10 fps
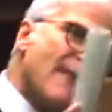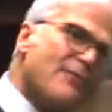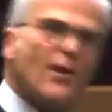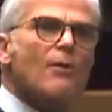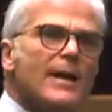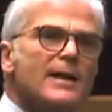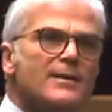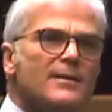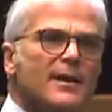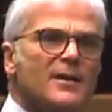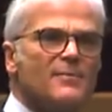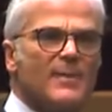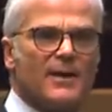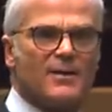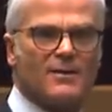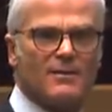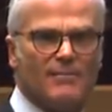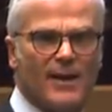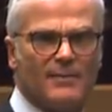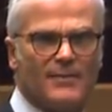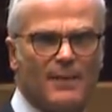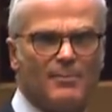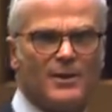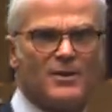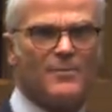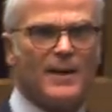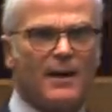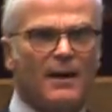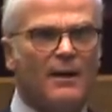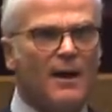Throw into this mix, Madam Deputy Speaker,